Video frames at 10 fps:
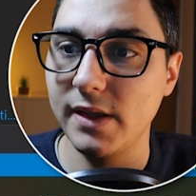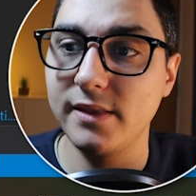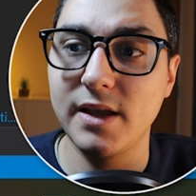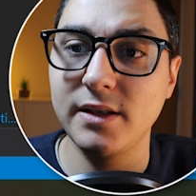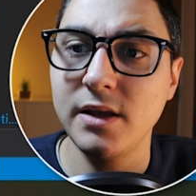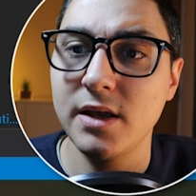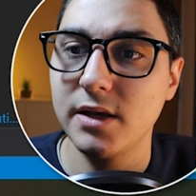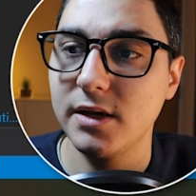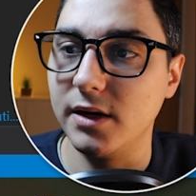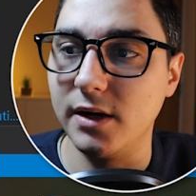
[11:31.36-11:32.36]
And then
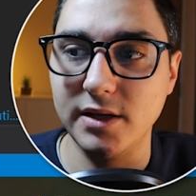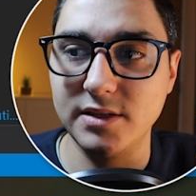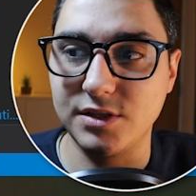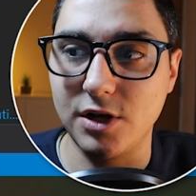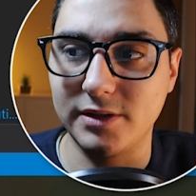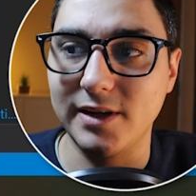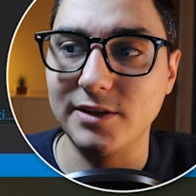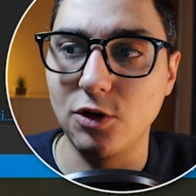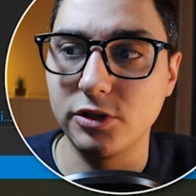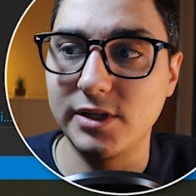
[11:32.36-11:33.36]
it's got a
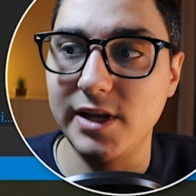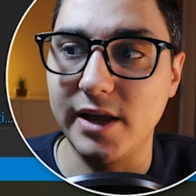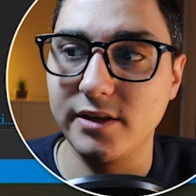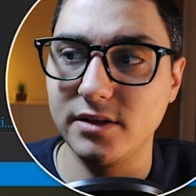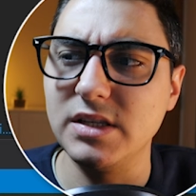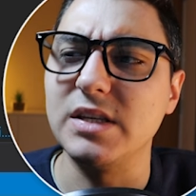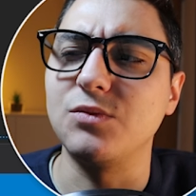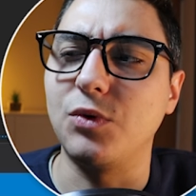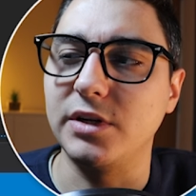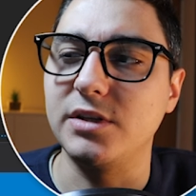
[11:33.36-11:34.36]
non-click. This
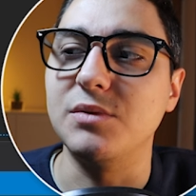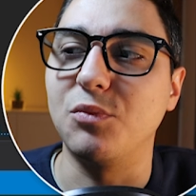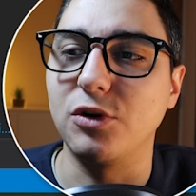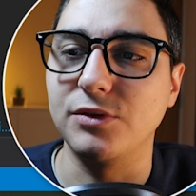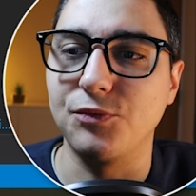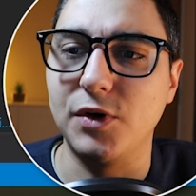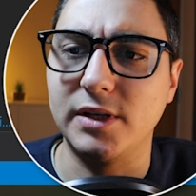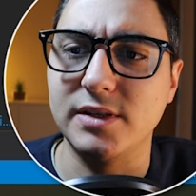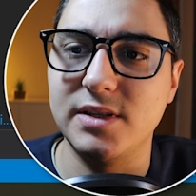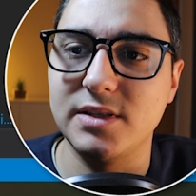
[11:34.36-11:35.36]
is what it's important, right?
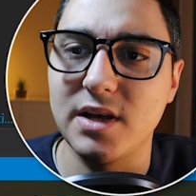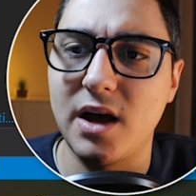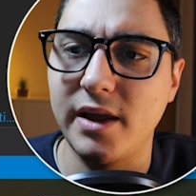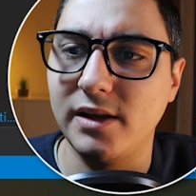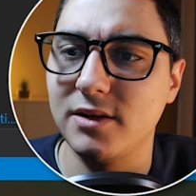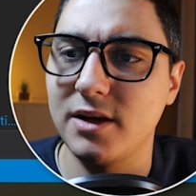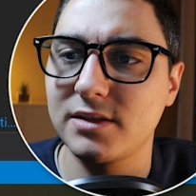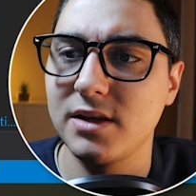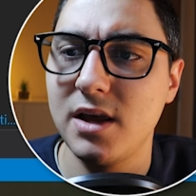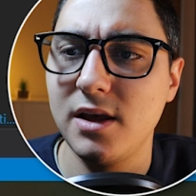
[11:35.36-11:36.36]
Because this I
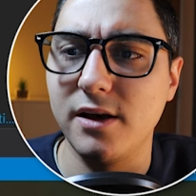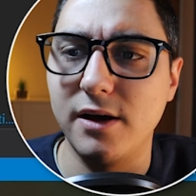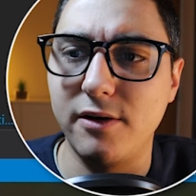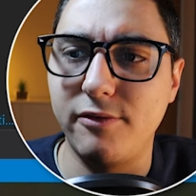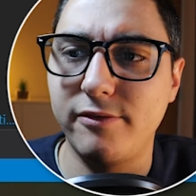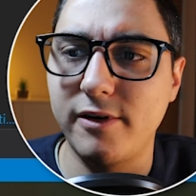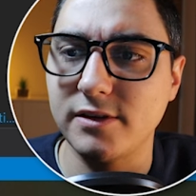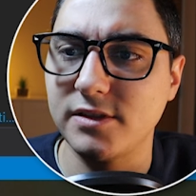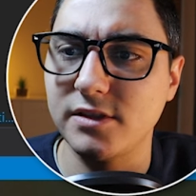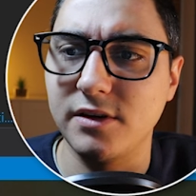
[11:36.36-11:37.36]
class
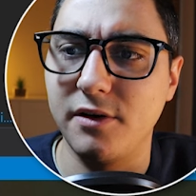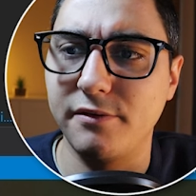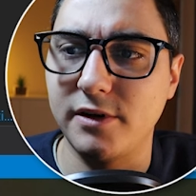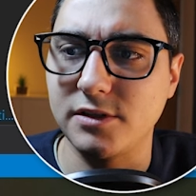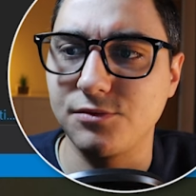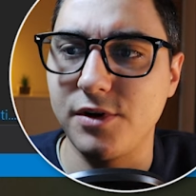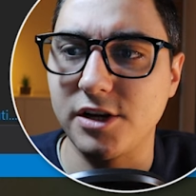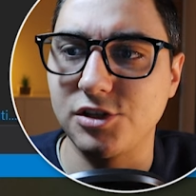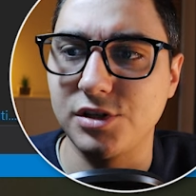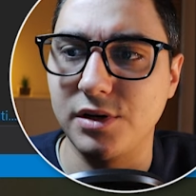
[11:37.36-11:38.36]
fast
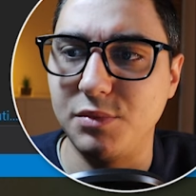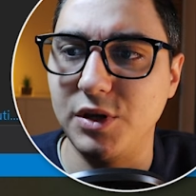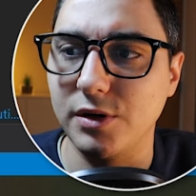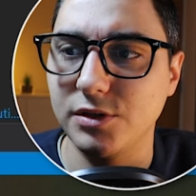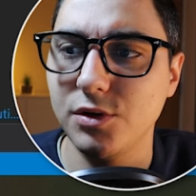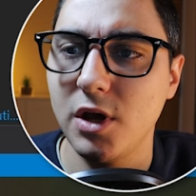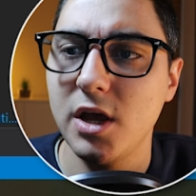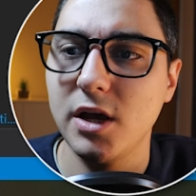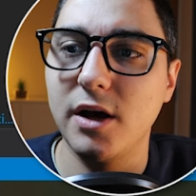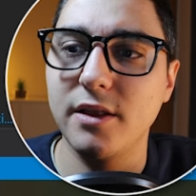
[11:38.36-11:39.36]
trash PR2,
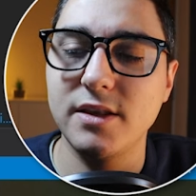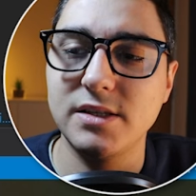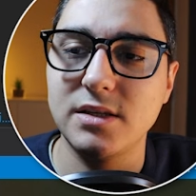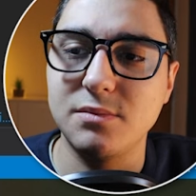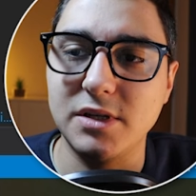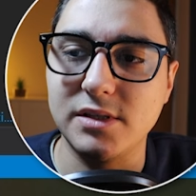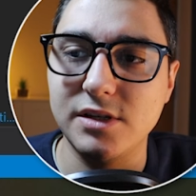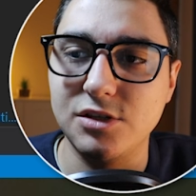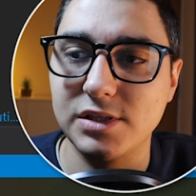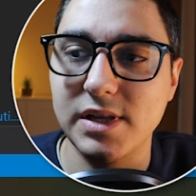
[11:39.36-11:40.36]
this is
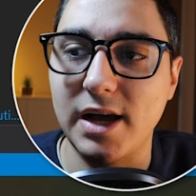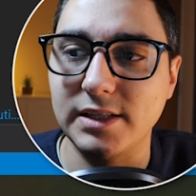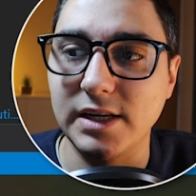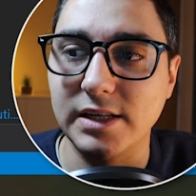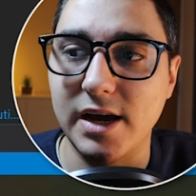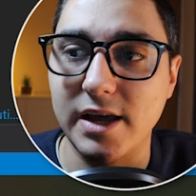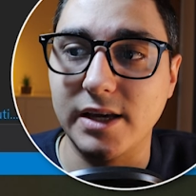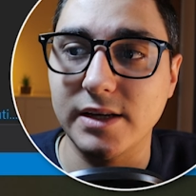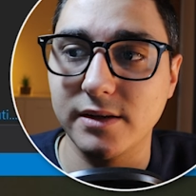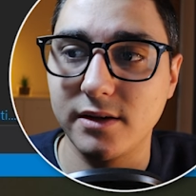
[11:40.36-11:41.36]
basically just adding an
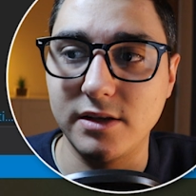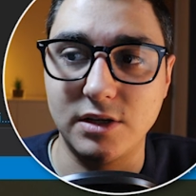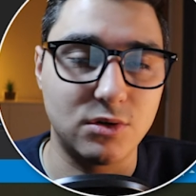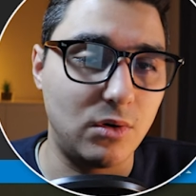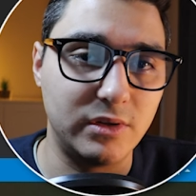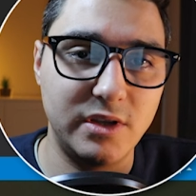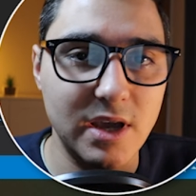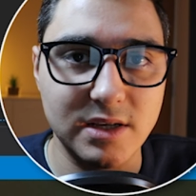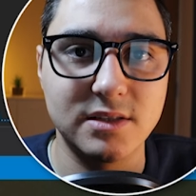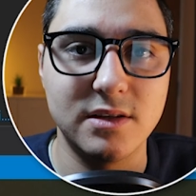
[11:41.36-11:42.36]
icon, and it's called
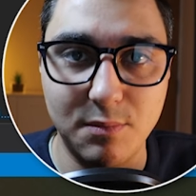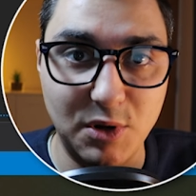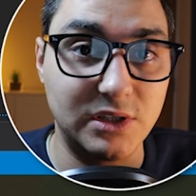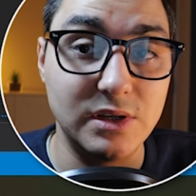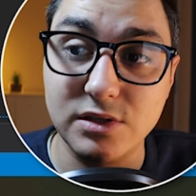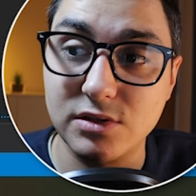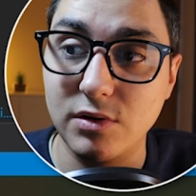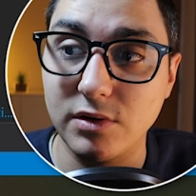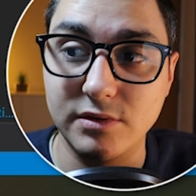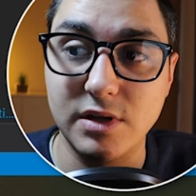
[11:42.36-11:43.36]
yes. The button has
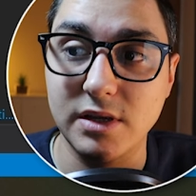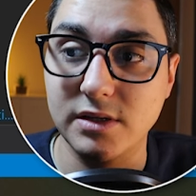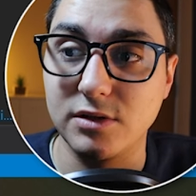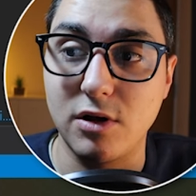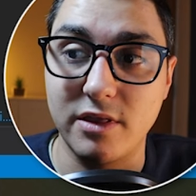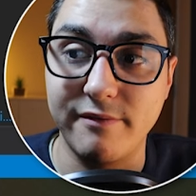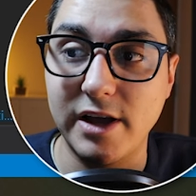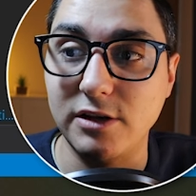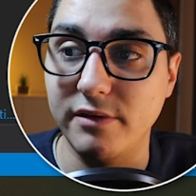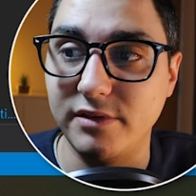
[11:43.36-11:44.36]
got the
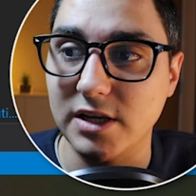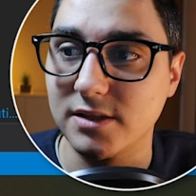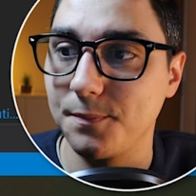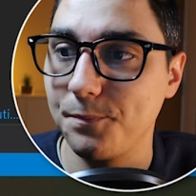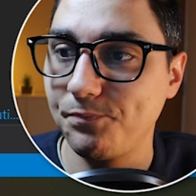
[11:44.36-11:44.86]
value of yes.